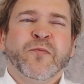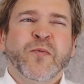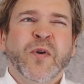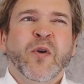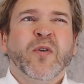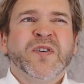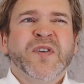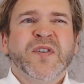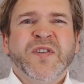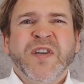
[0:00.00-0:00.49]
We
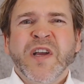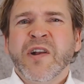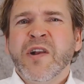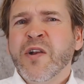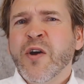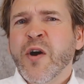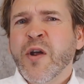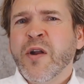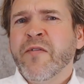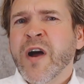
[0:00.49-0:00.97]
also see a
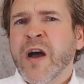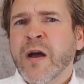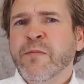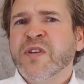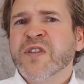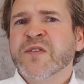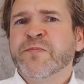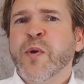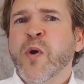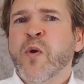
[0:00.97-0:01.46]
lot of hub
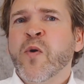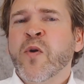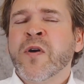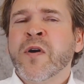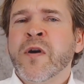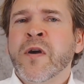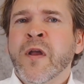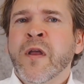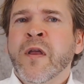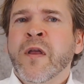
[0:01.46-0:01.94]
and spoke